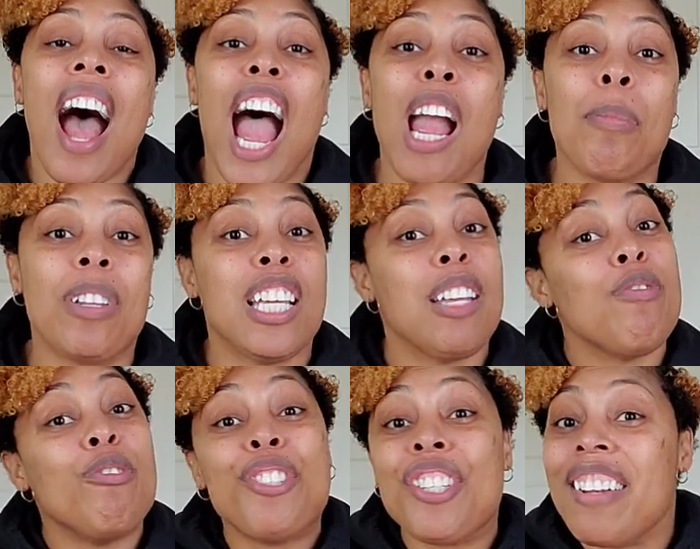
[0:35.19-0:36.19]
I believe
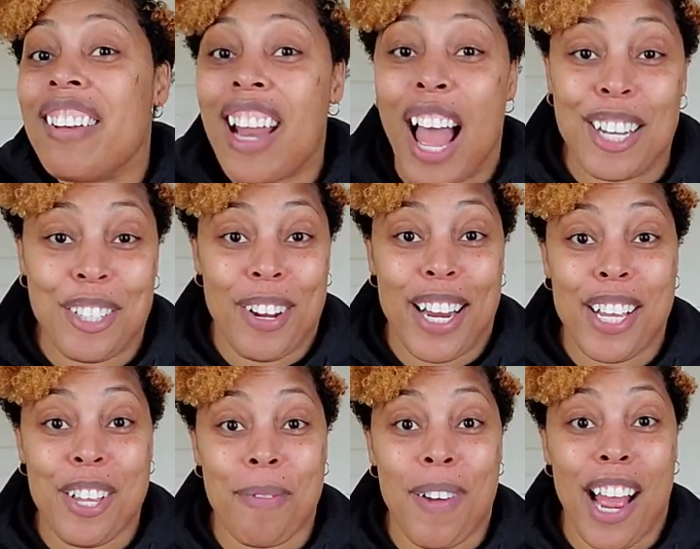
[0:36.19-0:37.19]
you should not trade
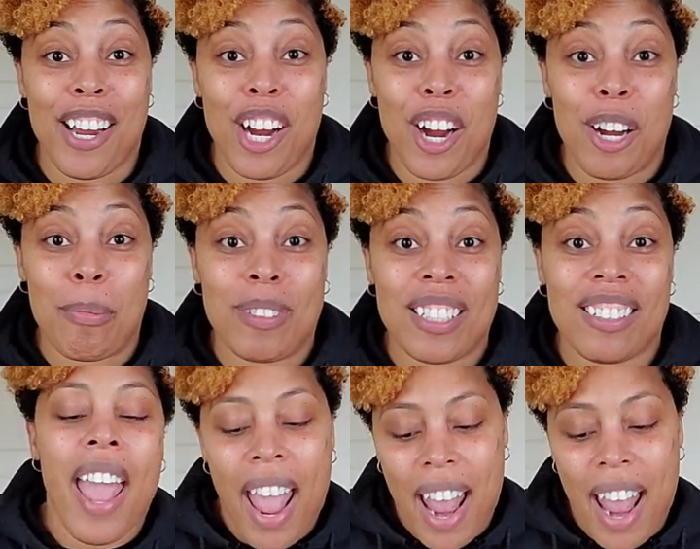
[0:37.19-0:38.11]
in your firearms.